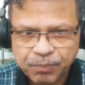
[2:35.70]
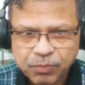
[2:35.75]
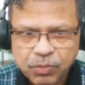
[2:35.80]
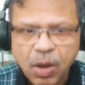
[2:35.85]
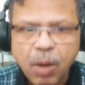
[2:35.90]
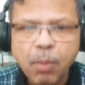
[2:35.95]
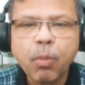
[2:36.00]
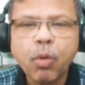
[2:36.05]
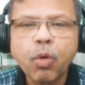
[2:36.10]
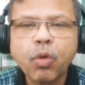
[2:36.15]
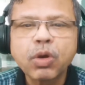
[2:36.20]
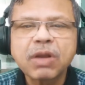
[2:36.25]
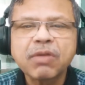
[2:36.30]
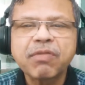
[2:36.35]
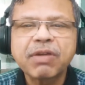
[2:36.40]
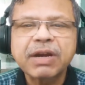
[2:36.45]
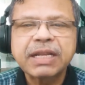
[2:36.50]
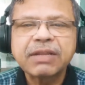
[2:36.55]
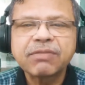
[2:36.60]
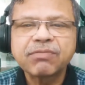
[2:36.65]
more
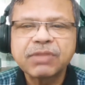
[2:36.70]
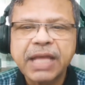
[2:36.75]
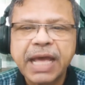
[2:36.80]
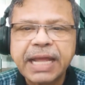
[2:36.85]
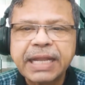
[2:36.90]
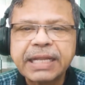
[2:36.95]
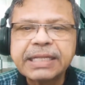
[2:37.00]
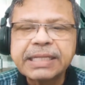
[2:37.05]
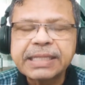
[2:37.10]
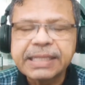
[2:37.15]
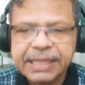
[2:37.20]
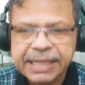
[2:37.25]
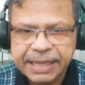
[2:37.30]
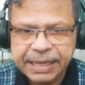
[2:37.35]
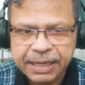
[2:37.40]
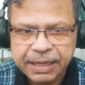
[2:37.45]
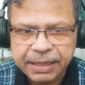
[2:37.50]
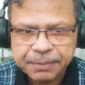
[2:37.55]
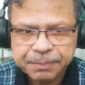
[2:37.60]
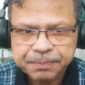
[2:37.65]
effective than they
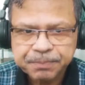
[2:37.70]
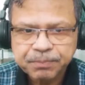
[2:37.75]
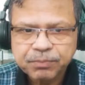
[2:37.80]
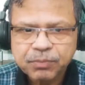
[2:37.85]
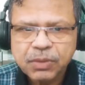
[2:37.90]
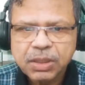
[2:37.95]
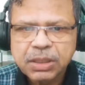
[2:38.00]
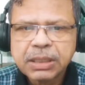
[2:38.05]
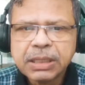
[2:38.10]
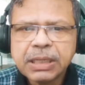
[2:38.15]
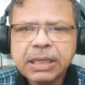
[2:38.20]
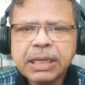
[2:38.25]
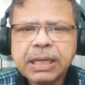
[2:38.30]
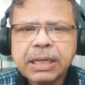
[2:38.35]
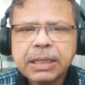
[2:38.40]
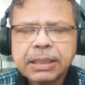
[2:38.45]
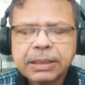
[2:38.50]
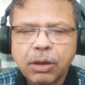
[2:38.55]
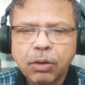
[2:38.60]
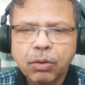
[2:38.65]
are.
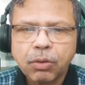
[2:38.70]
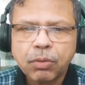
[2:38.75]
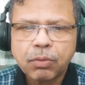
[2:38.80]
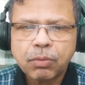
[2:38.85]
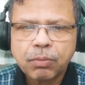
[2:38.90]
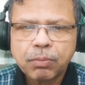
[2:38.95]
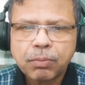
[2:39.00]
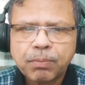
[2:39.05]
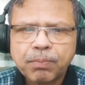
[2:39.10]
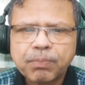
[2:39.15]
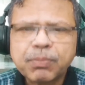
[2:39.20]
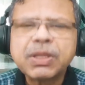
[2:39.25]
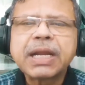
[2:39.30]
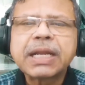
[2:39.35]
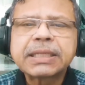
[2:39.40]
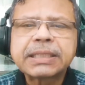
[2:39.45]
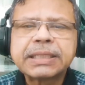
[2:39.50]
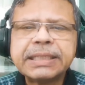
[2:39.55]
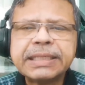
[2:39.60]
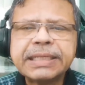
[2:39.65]
Now, there
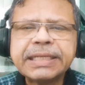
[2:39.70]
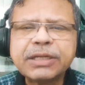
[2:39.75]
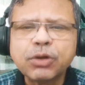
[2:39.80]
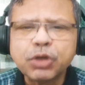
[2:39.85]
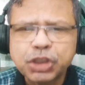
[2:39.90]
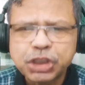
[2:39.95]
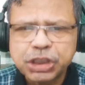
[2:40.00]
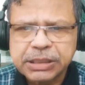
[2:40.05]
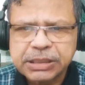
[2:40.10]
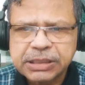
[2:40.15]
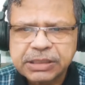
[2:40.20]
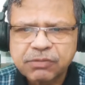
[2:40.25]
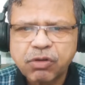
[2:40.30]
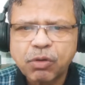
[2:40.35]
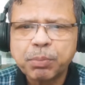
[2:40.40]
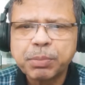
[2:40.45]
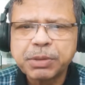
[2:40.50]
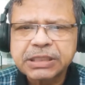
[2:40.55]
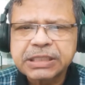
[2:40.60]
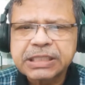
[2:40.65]
are 30 questions
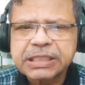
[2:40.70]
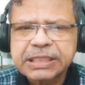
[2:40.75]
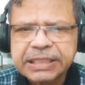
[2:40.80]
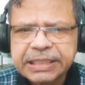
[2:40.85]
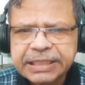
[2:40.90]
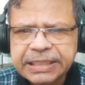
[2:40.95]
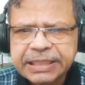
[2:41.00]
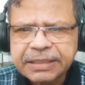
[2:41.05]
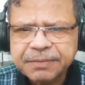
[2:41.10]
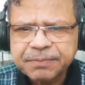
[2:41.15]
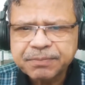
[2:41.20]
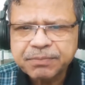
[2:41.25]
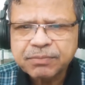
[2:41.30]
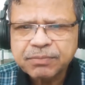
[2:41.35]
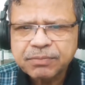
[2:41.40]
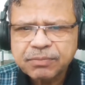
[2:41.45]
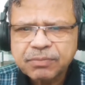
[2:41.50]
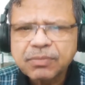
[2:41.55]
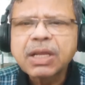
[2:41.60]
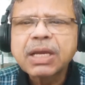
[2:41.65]
for business leader,
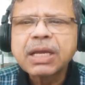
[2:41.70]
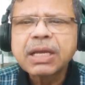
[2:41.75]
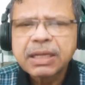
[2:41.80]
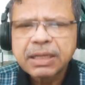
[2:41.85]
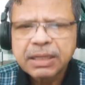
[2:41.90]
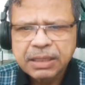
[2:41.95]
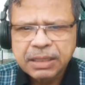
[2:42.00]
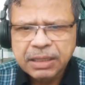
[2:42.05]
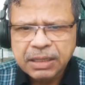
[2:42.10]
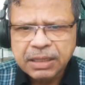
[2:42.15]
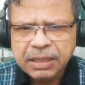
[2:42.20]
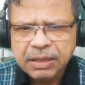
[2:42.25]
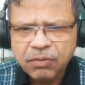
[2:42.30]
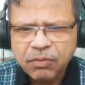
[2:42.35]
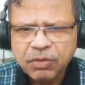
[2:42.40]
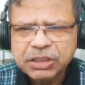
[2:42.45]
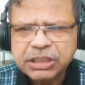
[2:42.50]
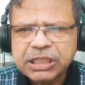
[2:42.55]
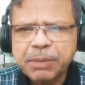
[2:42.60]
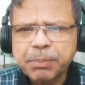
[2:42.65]

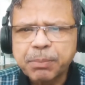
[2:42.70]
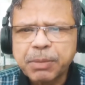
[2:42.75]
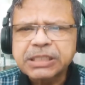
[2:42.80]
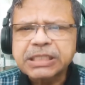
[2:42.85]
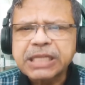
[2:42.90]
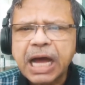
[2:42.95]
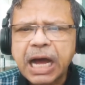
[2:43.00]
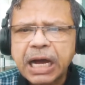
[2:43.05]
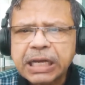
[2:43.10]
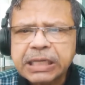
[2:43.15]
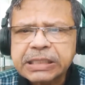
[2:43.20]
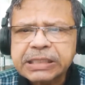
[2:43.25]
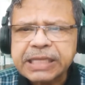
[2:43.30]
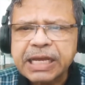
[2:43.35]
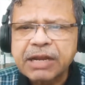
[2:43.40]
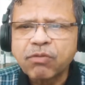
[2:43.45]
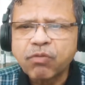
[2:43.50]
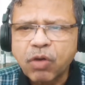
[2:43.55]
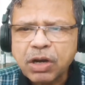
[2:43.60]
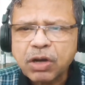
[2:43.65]
which they must ask
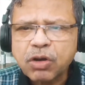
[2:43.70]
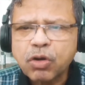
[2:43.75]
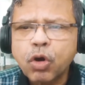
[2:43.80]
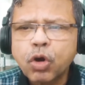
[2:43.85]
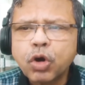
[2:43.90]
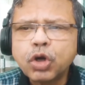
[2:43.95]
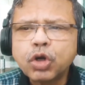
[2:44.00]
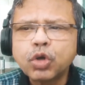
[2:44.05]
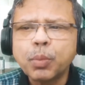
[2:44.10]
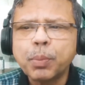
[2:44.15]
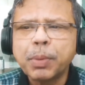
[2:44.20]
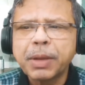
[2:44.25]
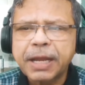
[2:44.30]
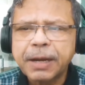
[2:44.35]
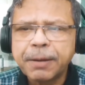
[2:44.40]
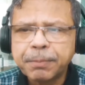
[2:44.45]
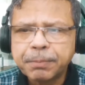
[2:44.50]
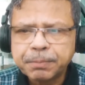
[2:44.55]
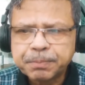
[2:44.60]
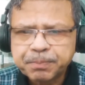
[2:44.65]
and work on to
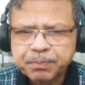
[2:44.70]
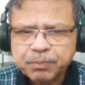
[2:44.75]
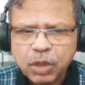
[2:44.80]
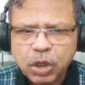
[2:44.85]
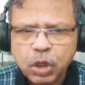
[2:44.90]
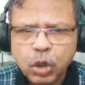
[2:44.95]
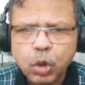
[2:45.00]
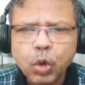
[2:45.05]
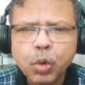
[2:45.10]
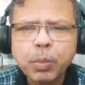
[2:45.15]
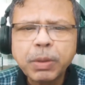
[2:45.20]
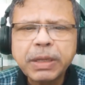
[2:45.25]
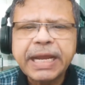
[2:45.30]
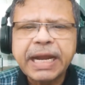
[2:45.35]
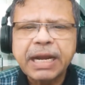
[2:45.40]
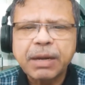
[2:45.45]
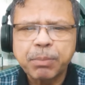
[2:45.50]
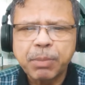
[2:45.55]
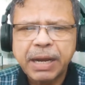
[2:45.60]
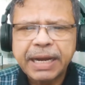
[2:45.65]
become globally
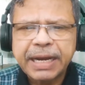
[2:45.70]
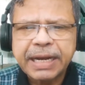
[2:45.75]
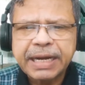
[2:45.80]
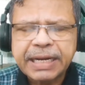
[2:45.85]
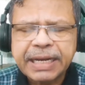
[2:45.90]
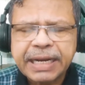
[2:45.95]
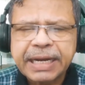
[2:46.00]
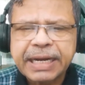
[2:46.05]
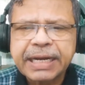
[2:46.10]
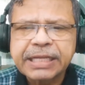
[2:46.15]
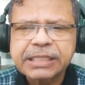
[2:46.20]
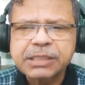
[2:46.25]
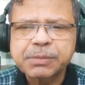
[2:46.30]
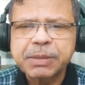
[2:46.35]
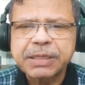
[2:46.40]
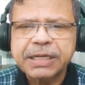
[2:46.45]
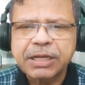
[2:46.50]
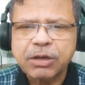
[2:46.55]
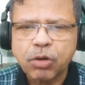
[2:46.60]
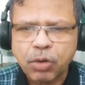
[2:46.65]
admired and
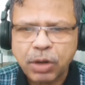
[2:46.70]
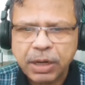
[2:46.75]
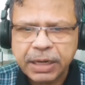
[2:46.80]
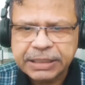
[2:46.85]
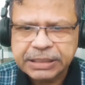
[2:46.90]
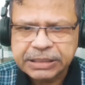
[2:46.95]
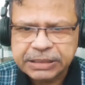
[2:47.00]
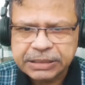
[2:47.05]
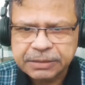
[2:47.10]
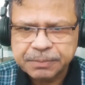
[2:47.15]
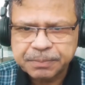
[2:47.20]
respected organization